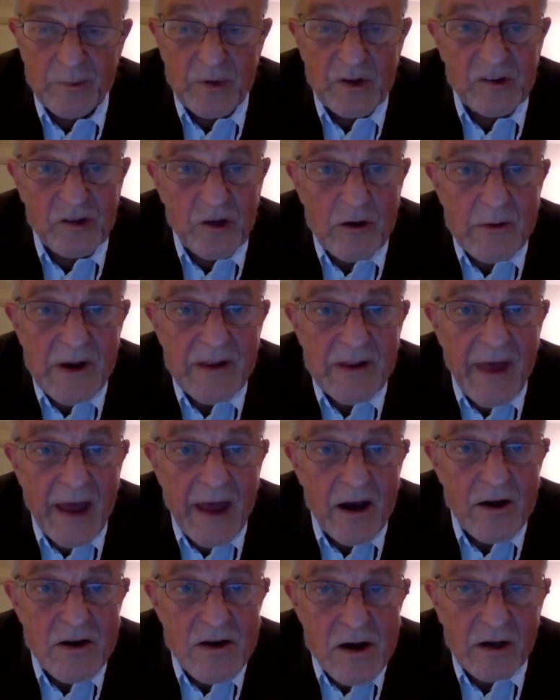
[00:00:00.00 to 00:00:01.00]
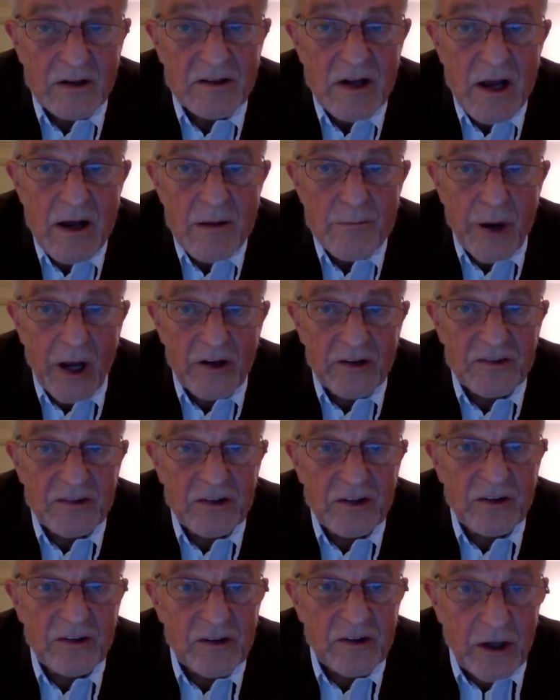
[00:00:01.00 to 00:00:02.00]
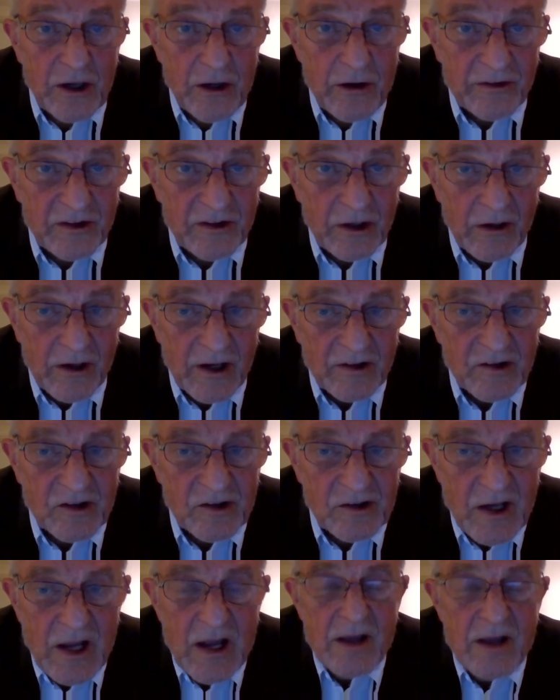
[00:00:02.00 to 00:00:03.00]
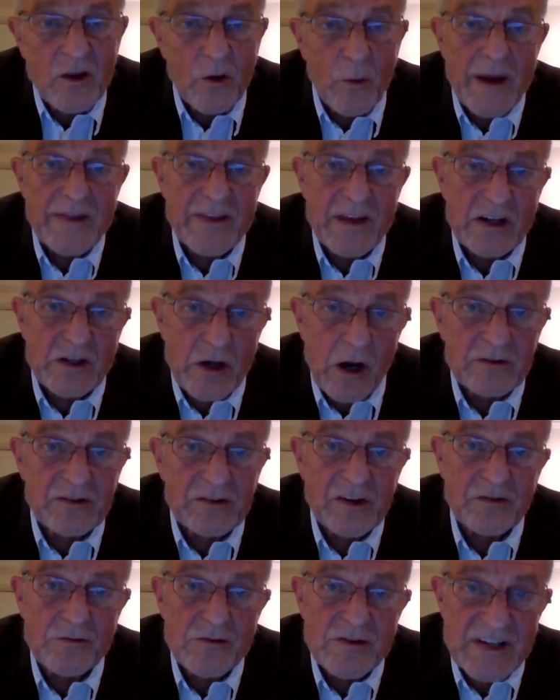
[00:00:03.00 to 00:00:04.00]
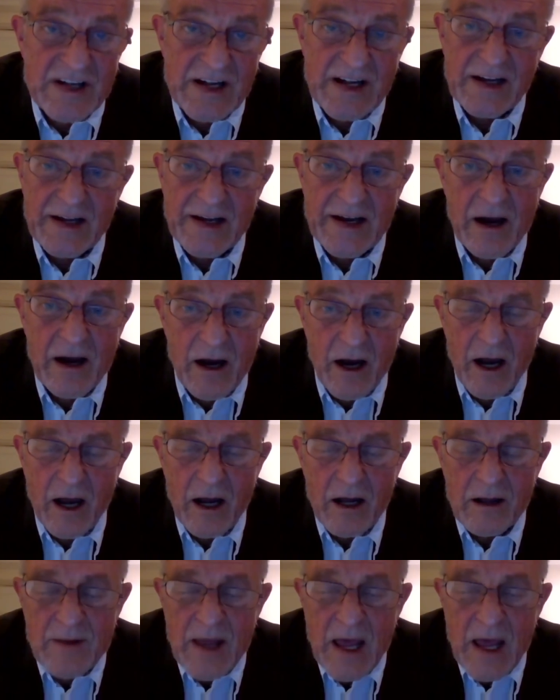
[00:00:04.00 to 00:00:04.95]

Presumably they are not posted to security units the way that doctors routinely are.